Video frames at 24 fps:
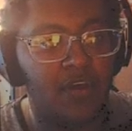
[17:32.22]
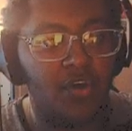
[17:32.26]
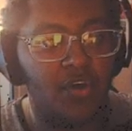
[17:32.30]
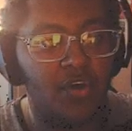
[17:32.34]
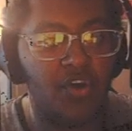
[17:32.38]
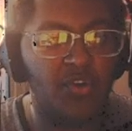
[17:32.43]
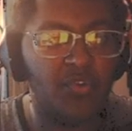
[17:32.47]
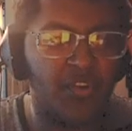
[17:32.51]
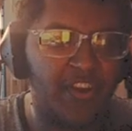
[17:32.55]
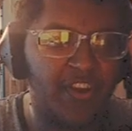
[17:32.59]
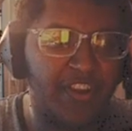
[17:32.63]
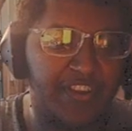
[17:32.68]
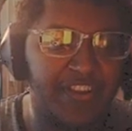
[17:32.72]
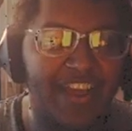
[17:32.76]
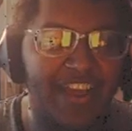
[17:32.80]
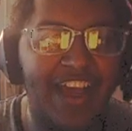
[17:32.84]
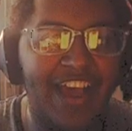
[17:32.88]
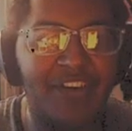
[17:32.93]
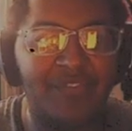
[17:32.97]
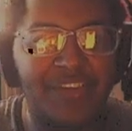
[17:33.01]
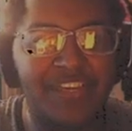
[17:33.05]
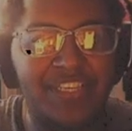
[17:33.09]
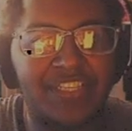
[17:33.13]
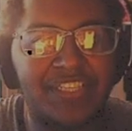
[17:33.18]
Alright, now
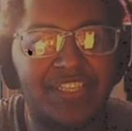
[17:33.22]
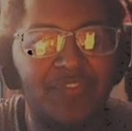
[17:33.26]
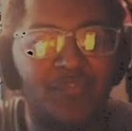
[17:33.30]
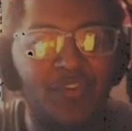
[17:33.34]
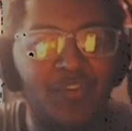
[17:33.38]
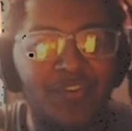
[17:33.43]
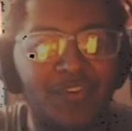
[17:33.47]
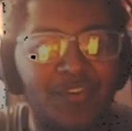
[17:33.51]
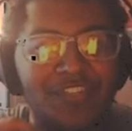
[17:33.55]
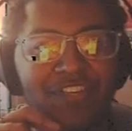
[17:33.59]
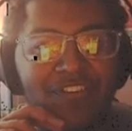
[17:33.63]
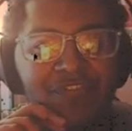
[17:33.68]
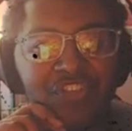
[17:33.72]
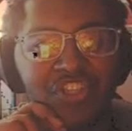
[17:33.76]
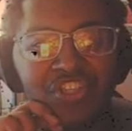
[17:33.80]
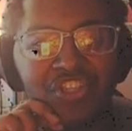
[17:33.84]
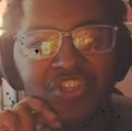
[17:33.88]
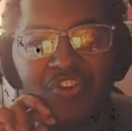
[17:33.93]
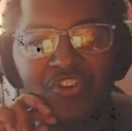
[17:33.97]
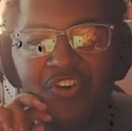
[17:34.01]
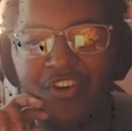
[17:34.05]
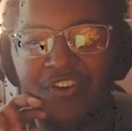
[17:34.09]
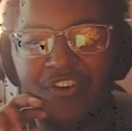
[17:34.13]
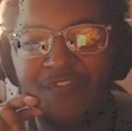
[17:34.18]
he's the voice of
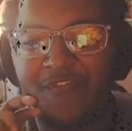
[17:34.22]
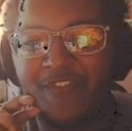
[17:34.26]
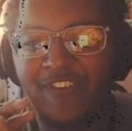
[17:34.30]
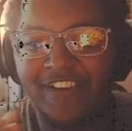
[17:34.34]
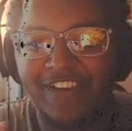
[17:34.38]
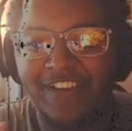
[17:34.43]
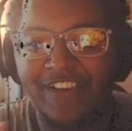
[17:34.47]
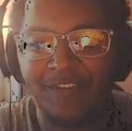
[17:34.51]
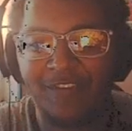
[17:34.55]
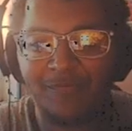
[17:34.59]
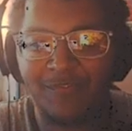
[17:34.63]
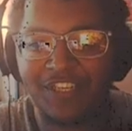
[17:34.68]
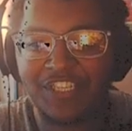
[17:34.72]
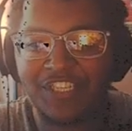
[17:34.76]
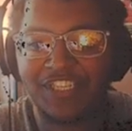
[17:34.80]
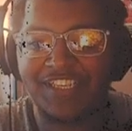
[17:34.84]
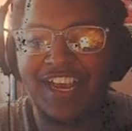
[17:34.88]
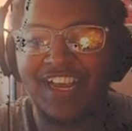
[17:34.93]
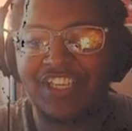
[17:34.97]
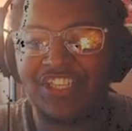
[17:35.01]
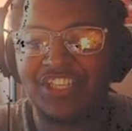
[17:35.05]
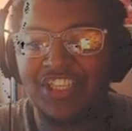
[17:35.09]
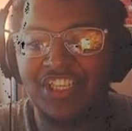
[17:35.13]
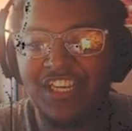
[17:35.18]
Sean Flynn, which is
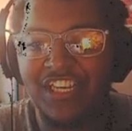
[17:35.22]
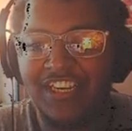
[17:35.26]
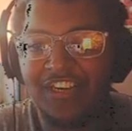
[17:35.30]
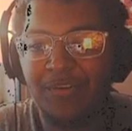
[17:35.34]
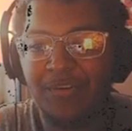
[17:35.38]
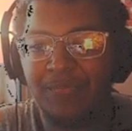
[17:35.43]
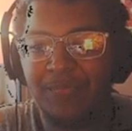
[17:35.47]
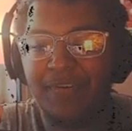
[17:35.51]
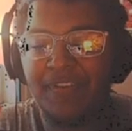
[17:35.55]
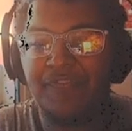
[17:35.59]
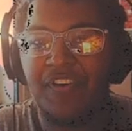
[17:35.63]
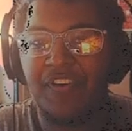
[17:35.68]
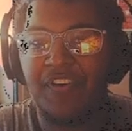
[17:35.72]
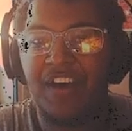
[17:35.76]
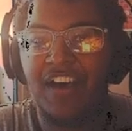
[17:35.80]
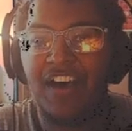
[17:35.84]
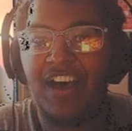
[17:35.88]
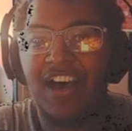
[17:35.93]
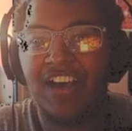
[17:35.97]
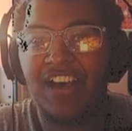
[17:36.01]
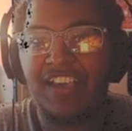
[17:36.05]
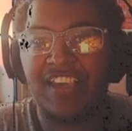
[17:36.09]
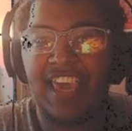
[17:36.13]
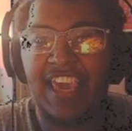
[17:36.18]
actually a little bit of
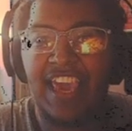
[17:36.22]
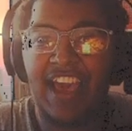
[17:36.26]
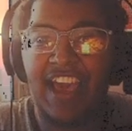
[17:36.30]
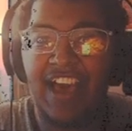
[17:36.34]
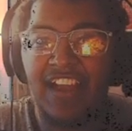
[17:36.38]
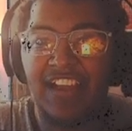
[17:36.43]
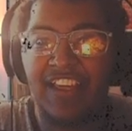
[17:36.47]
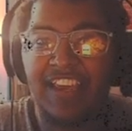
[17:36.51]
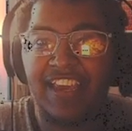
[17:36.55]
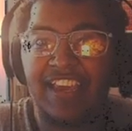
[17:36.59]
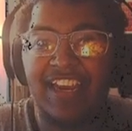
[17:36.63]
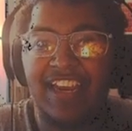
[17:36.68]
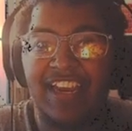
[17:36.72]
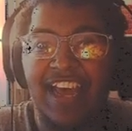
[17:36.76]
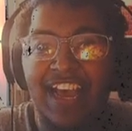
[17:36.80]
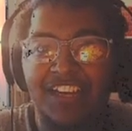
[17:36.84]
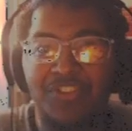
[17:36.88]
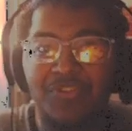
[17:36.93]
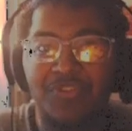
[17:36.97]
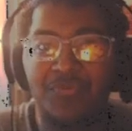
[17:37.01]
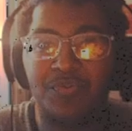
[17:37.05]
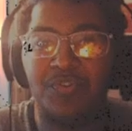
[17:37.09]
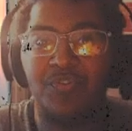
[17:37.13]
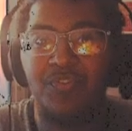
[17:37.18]
a, a like an
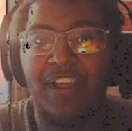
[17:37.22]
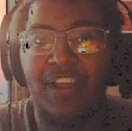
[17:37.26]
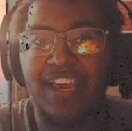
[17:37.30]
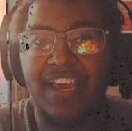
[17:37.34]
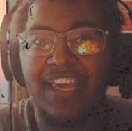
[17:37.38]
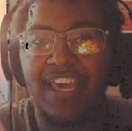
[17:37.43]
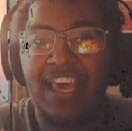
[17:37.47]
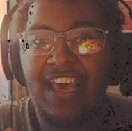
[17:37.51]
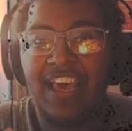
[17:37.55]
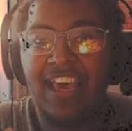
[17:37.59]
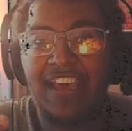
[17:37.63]
actual, like,